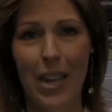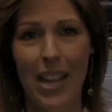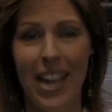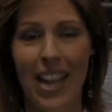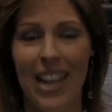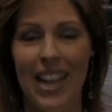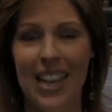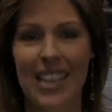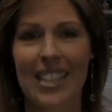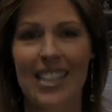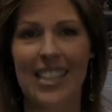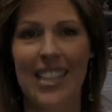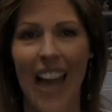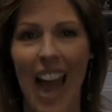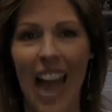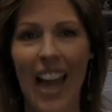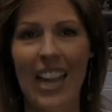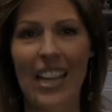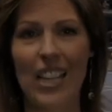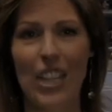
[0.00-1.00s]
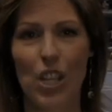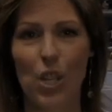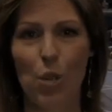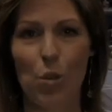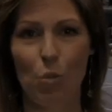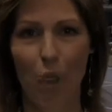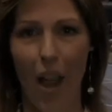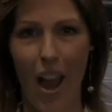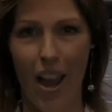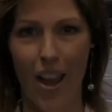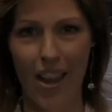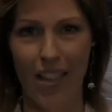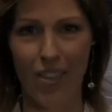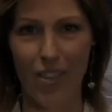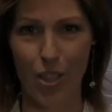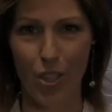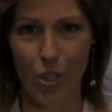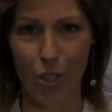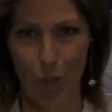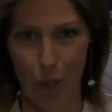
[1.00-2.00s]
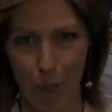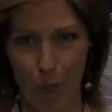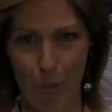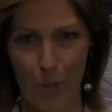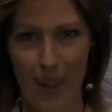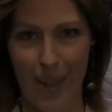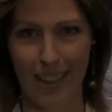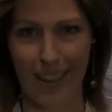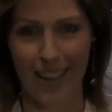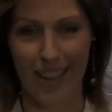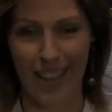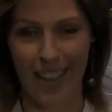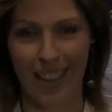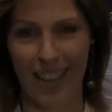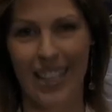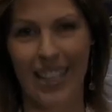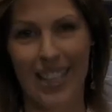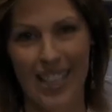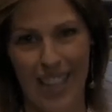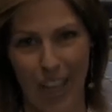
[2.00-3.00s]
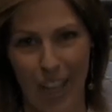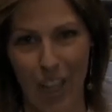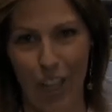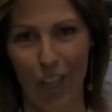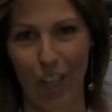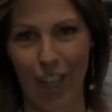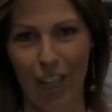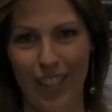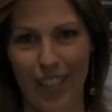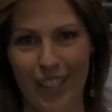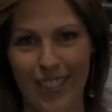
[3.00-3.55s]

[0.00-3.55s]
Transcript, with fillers: in his nine year run at this tournament? tournament. Let's take a look.